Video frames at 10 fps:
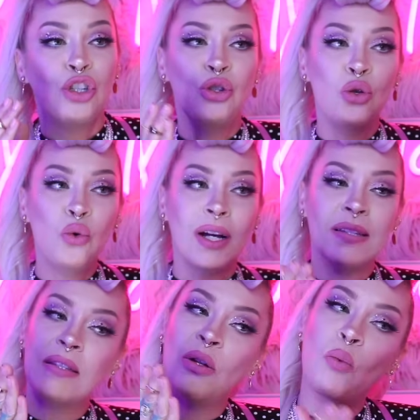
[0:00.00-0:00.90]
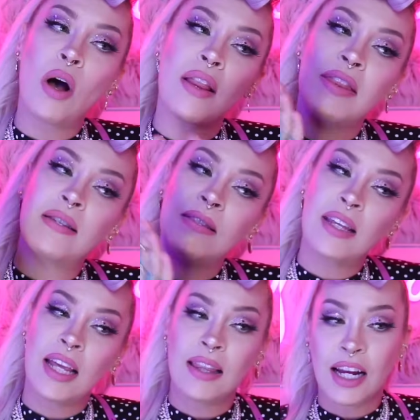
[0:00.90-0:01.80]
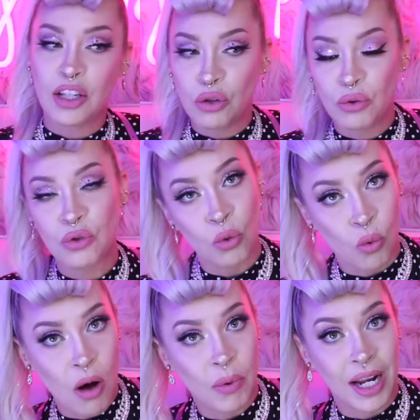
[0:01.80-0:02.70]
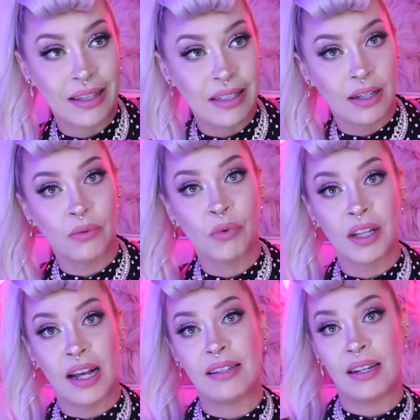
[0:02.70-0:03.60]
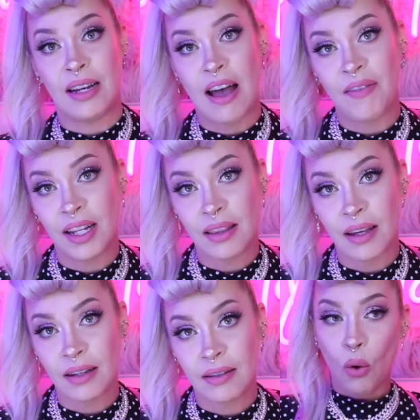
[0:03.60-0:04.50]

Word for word: do I still want this thing that I used to want when I didn't realize I could have anything?